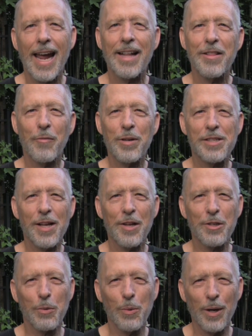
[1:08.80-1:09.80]
And the
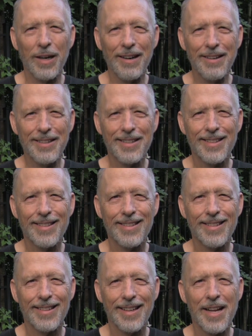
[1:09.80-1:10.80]
results were,
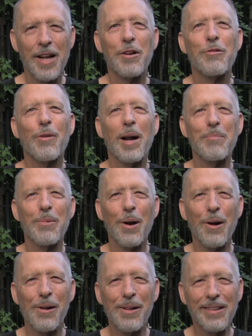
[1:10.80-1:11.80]
drum
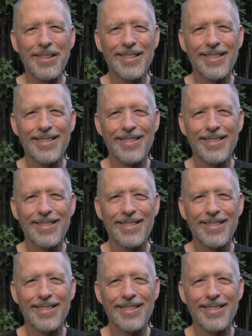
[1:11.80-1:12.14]
roll,